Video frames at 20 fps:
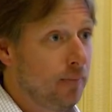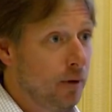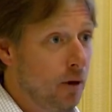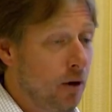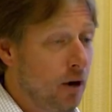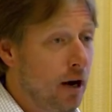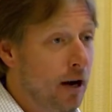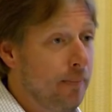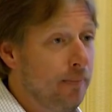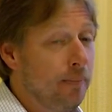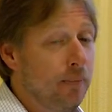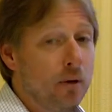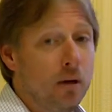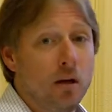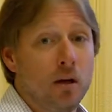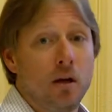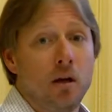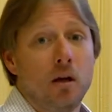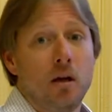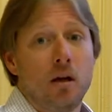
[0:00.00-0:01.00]
All right?
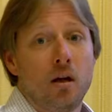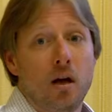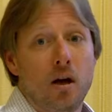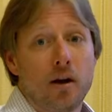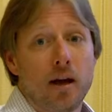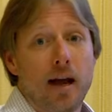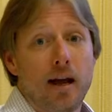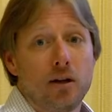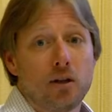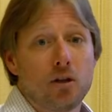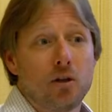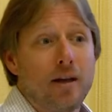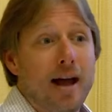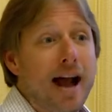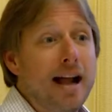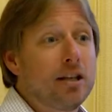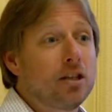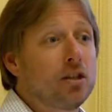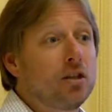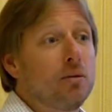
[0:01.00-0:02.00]
Okay, so
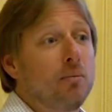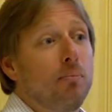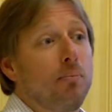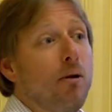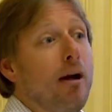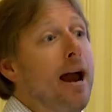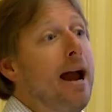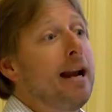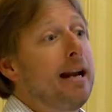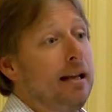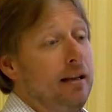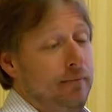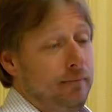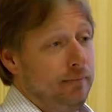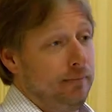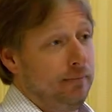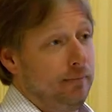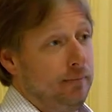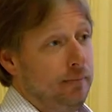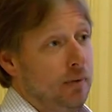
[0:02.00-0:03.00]
that's planning.
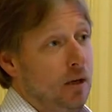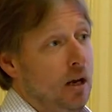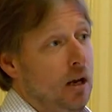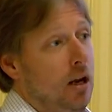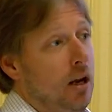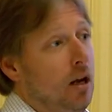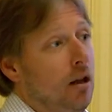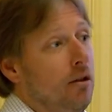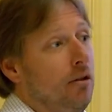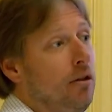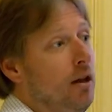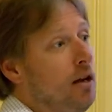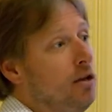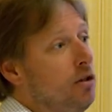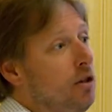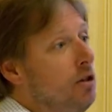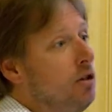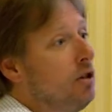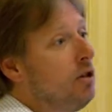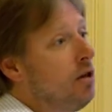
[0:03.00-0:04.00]

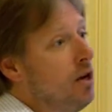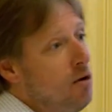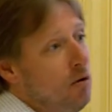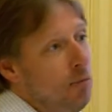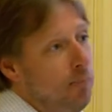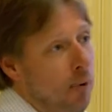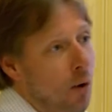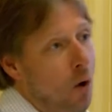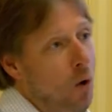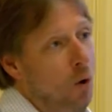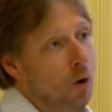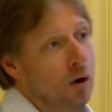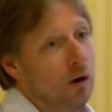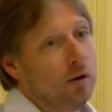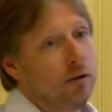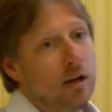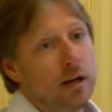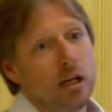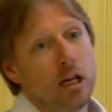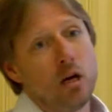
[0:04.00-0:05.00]
This is the new
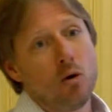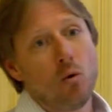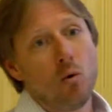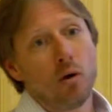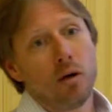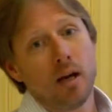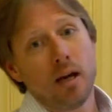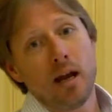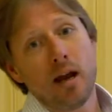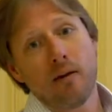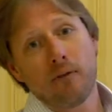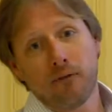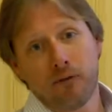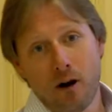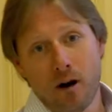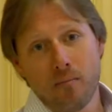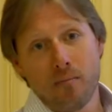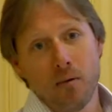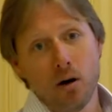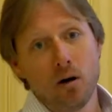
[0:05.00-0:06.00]
report that you will get
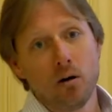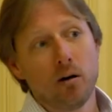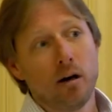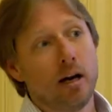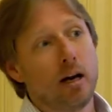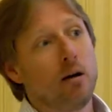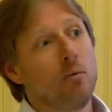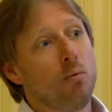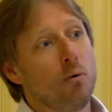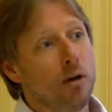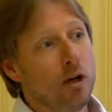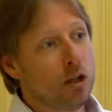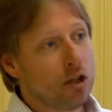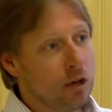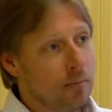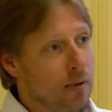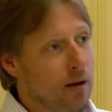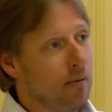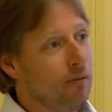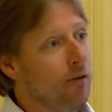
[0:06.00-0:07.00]
from Murray when you
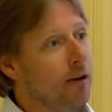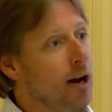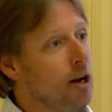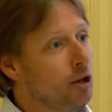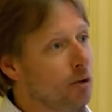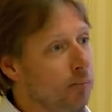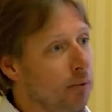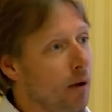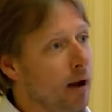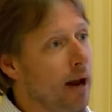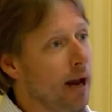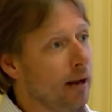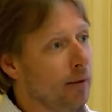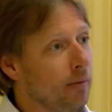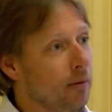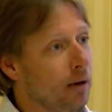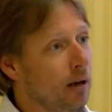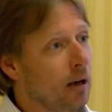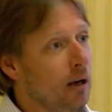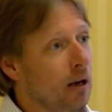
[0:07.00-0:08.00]
submit a financial plan.
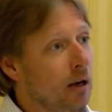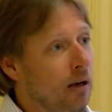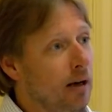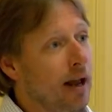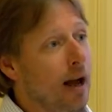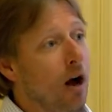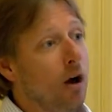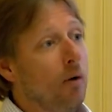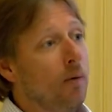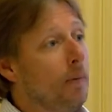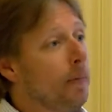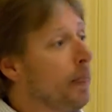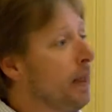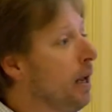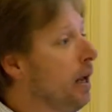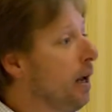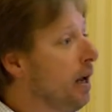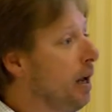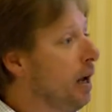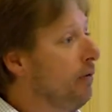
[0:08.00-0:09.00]
Now,
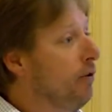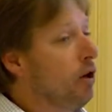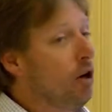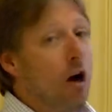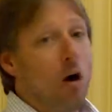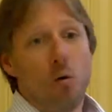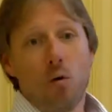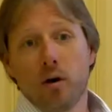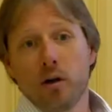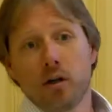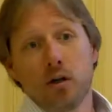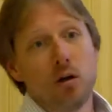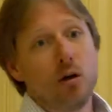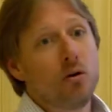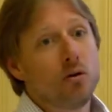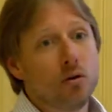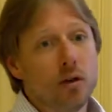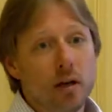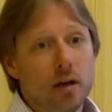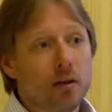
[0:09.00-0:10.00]
if you don't want to
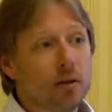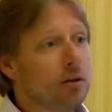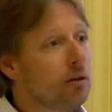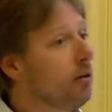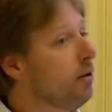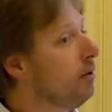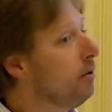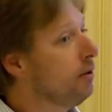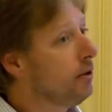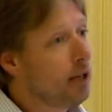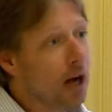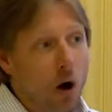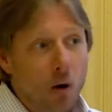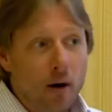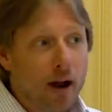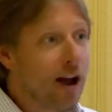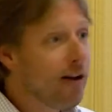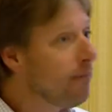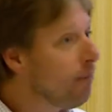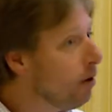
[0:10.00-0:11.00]
use this,
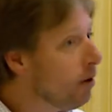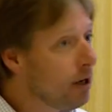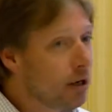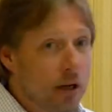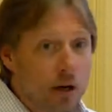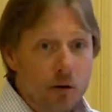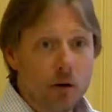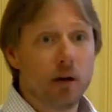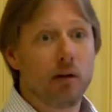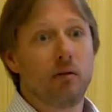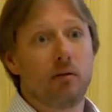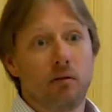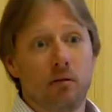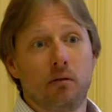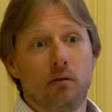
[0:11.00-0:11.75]
don't have Murray do it.